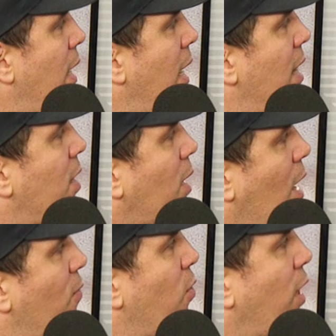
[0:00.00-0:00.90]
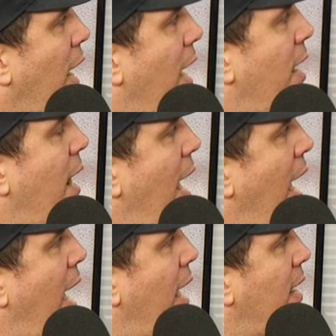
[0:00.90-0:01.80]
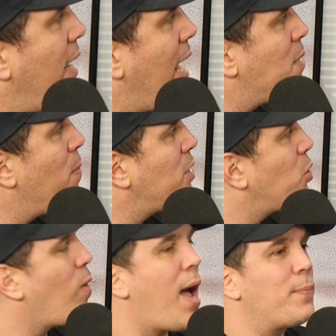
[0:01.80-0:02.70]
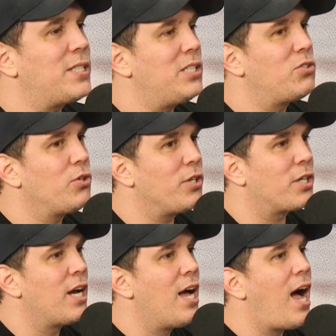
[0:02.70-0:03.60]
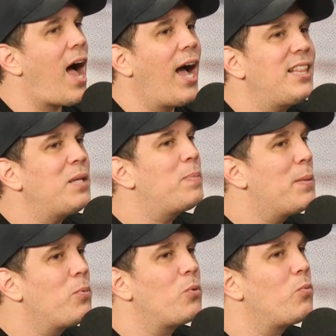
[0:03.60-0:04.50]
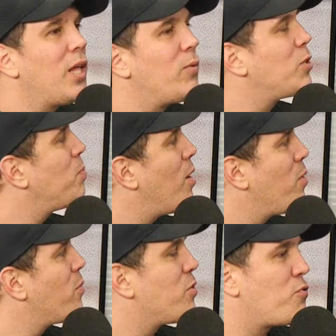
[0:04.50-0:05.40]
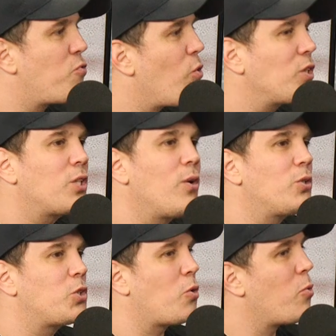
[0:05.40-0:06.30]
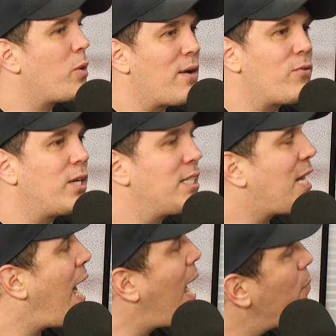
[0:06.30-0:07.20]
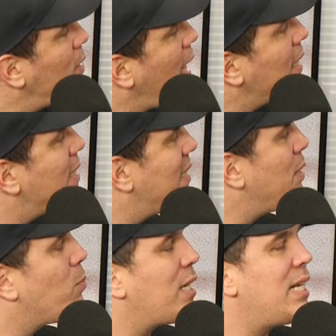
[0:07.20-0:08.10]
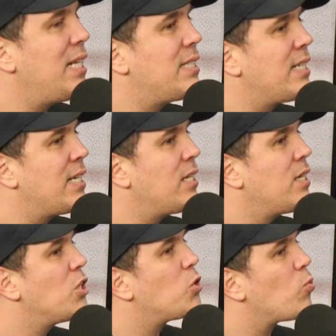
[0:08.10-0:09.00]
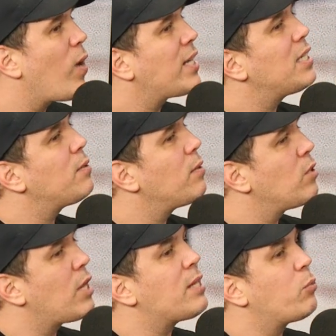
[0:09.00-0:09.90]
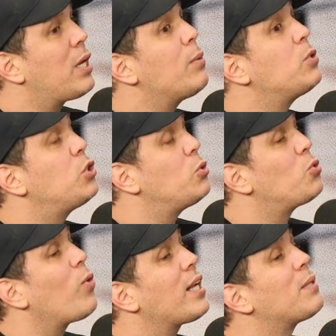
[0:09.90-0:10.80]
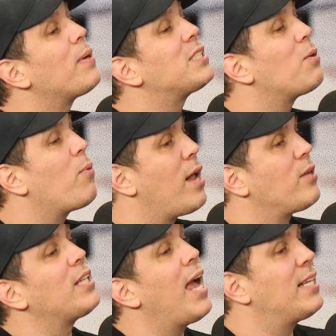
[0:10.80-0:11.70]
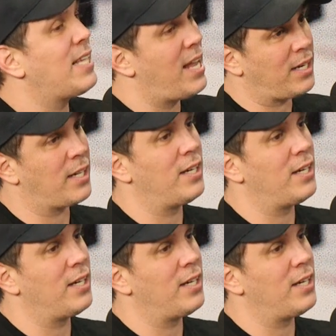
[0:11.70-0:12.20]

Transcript: in the cover again, And as much crap as he took, I think people would really respond, whether it was a Force Ghost or whatever it is. I would like to see what he did directed, what he would do directed by someone else as Anakin.